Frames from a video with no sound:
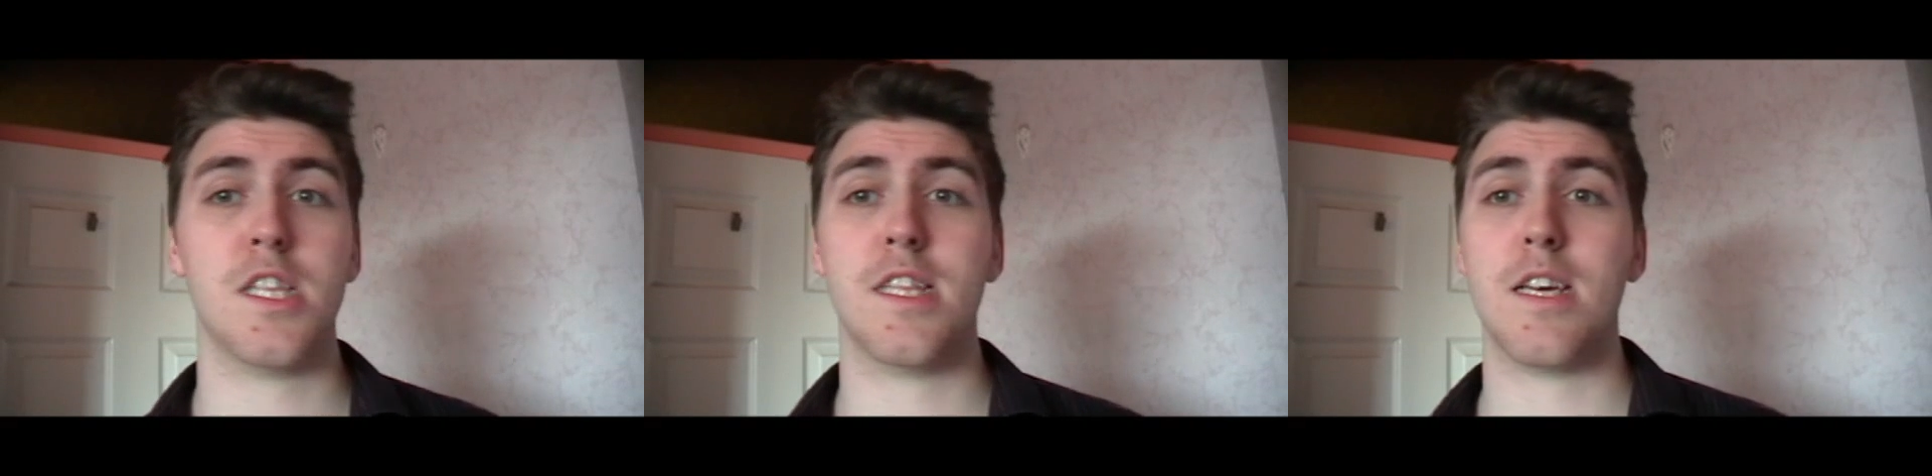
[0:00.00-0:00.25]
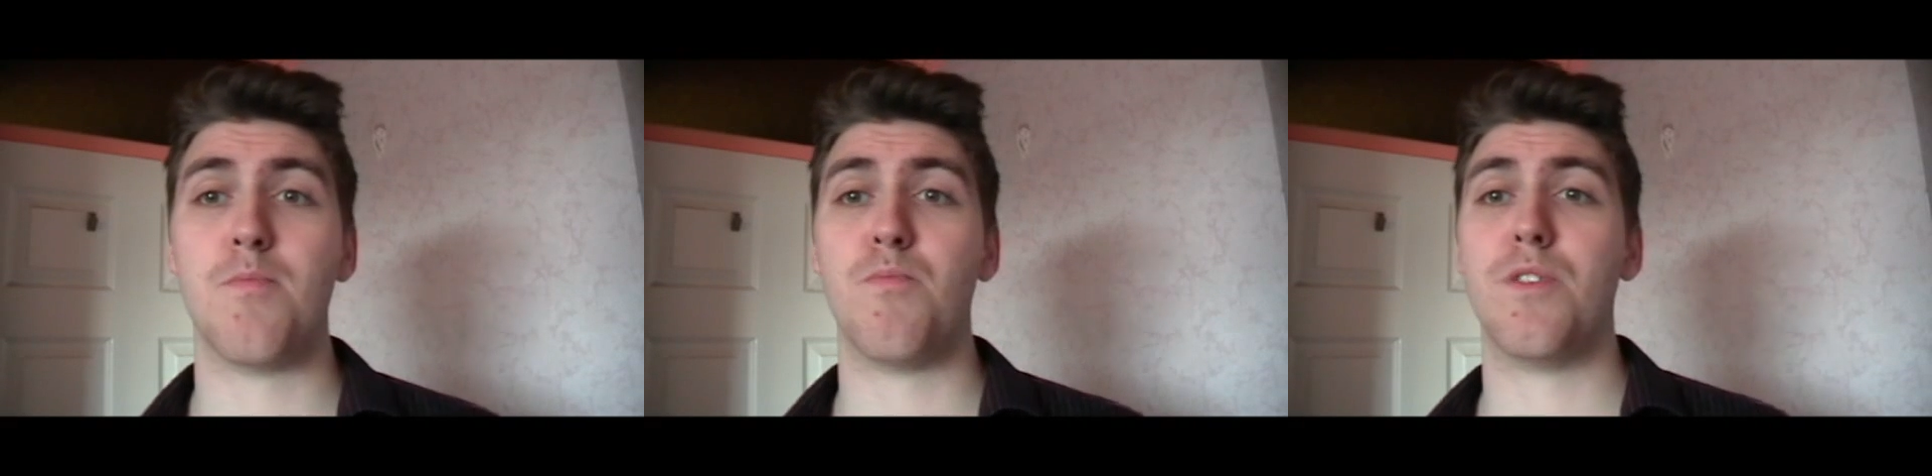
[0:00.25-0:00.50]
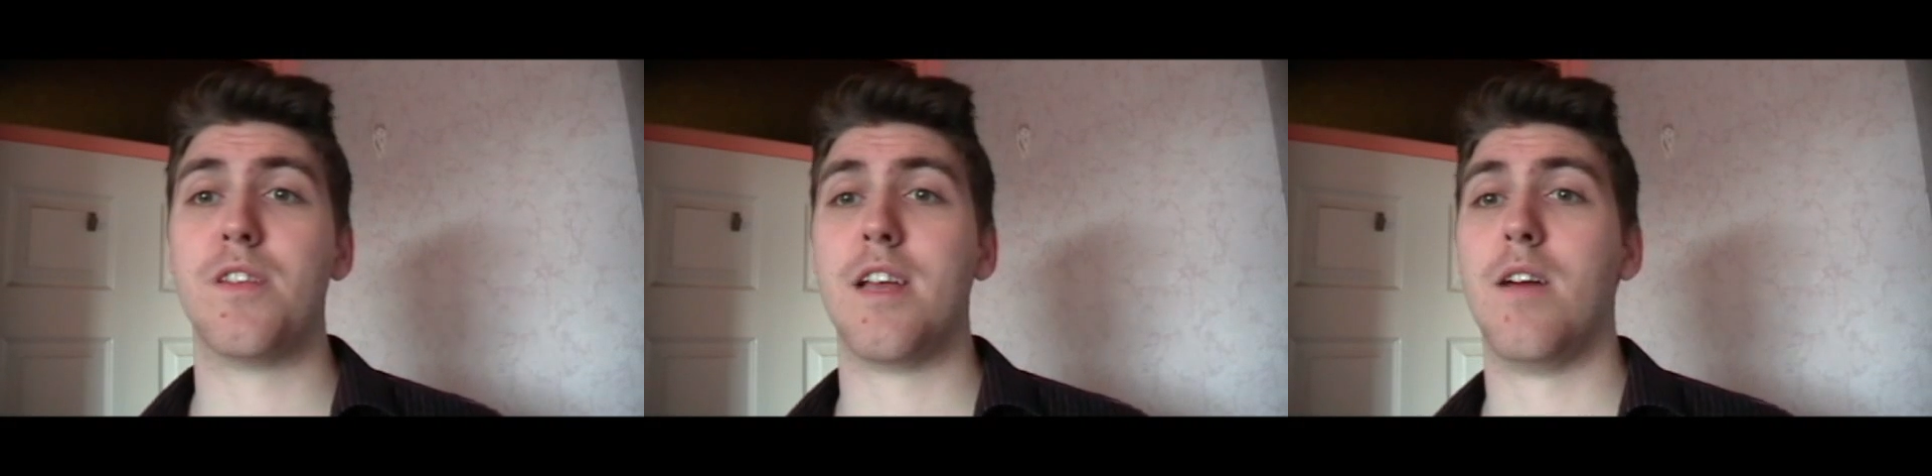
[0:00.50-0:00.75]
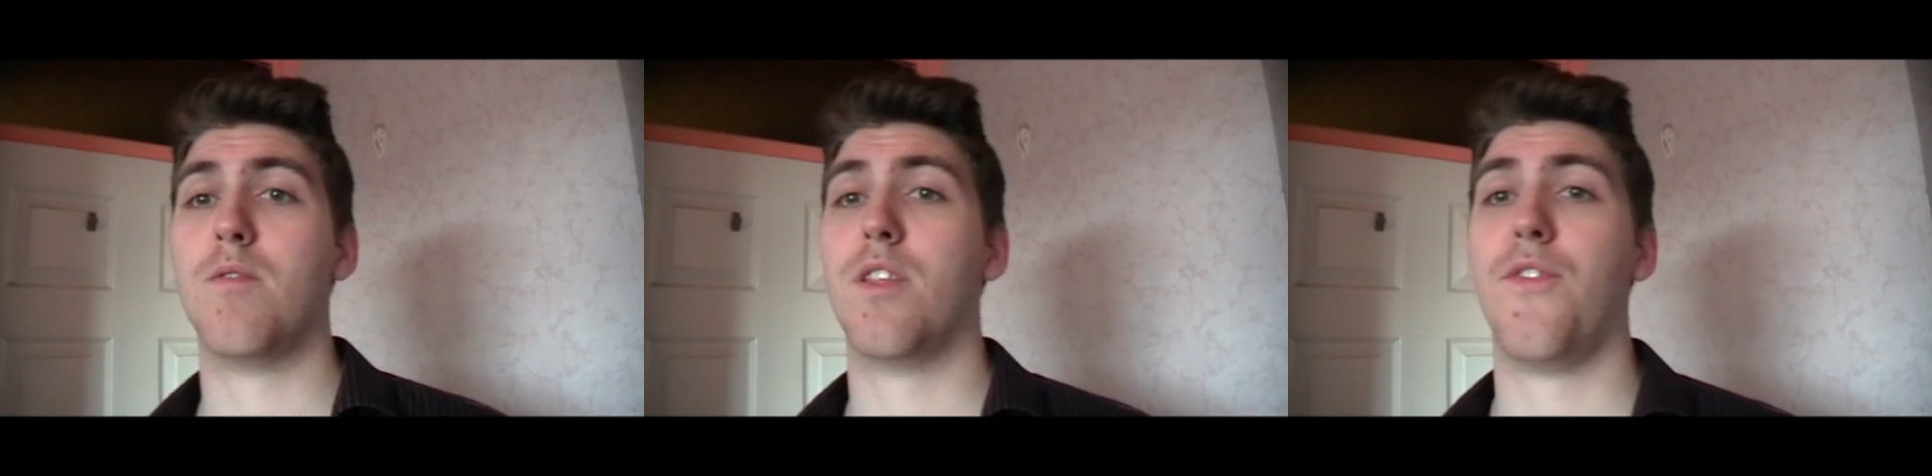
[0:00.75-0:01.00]
that was
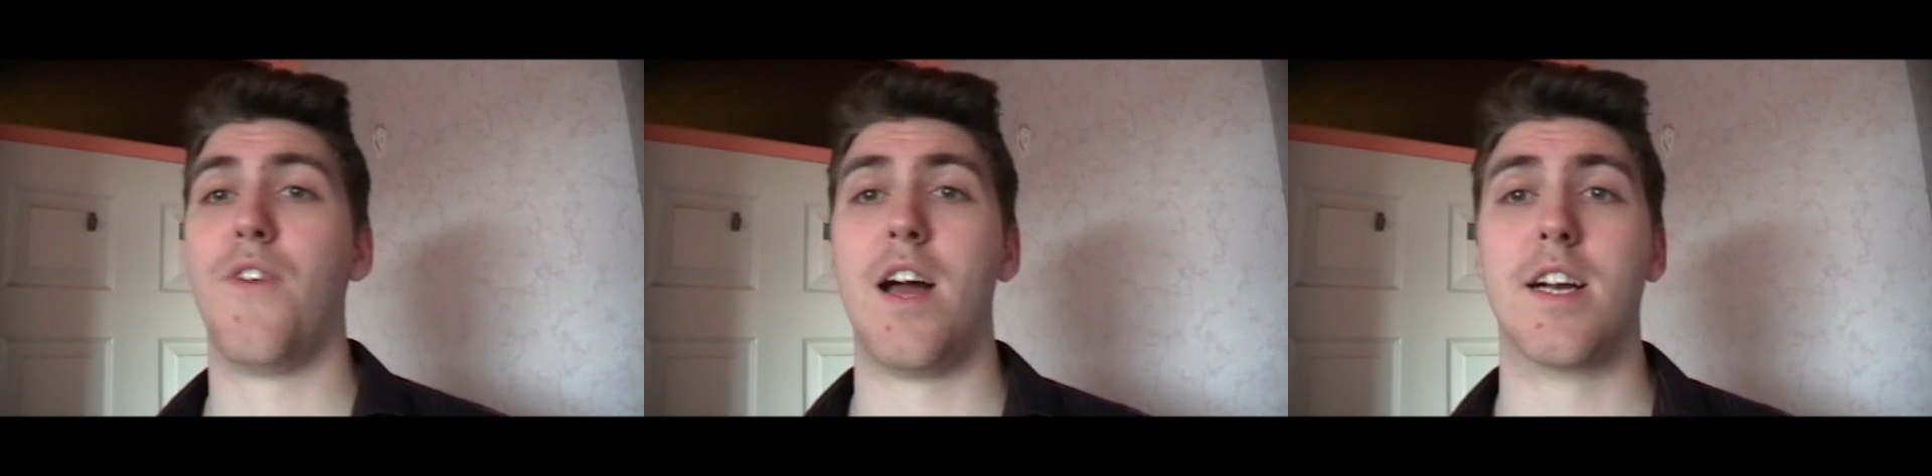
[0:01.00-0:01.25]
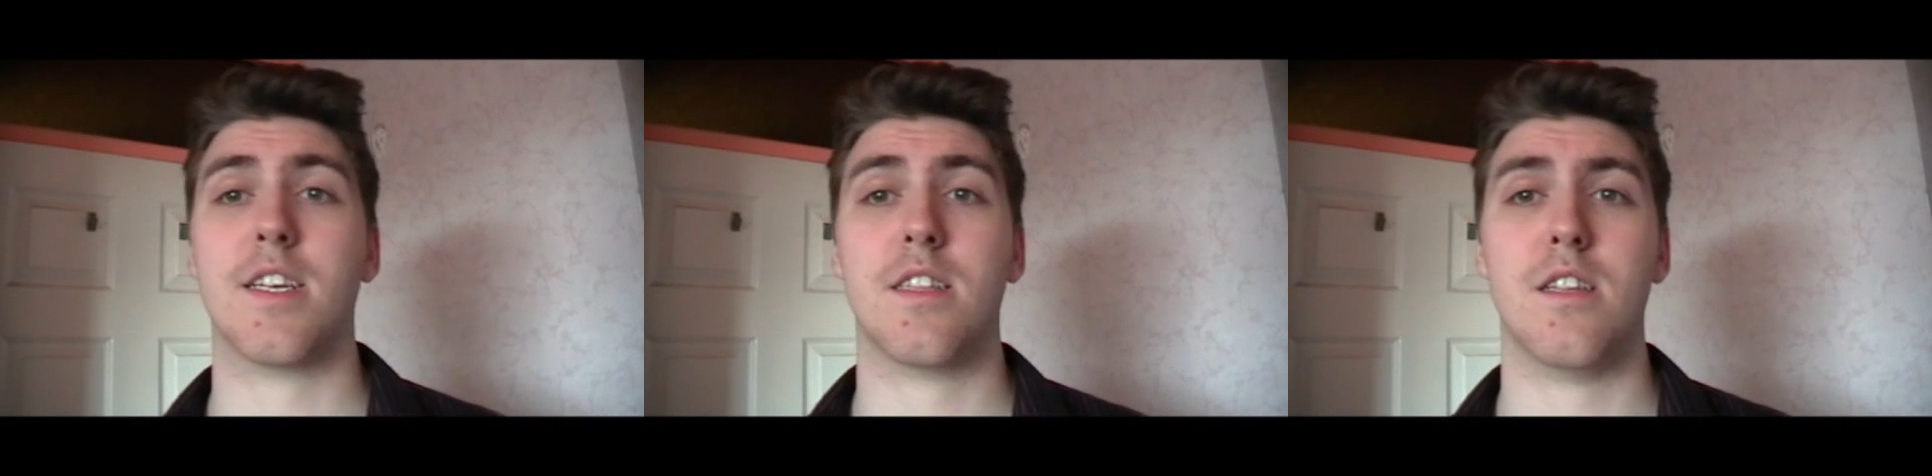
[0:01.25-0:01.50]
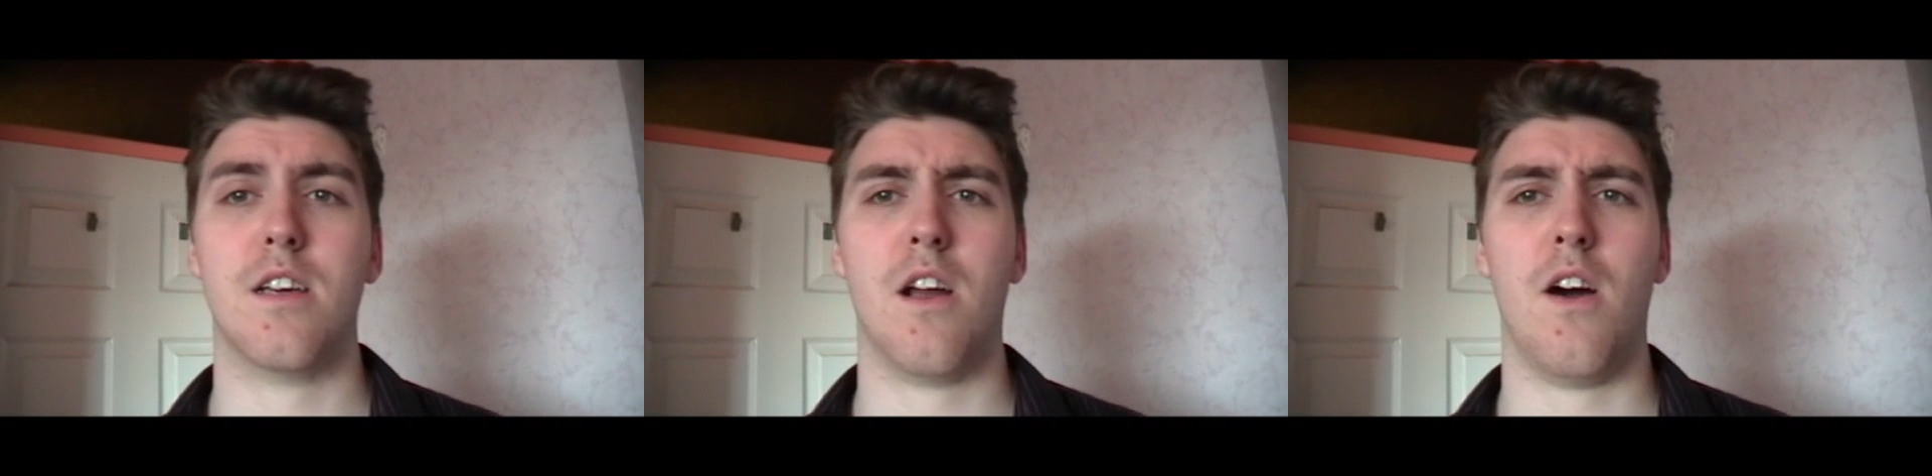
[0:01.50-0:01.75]
down to the fact that